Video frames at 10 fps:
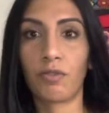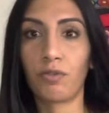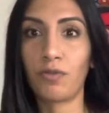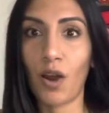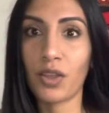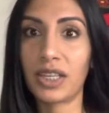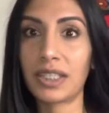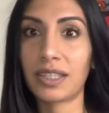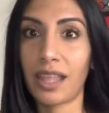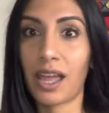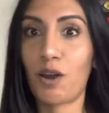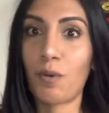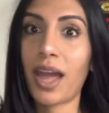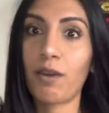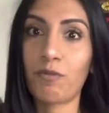farthest thing
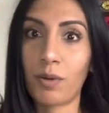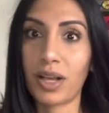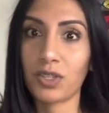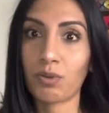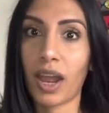away from us,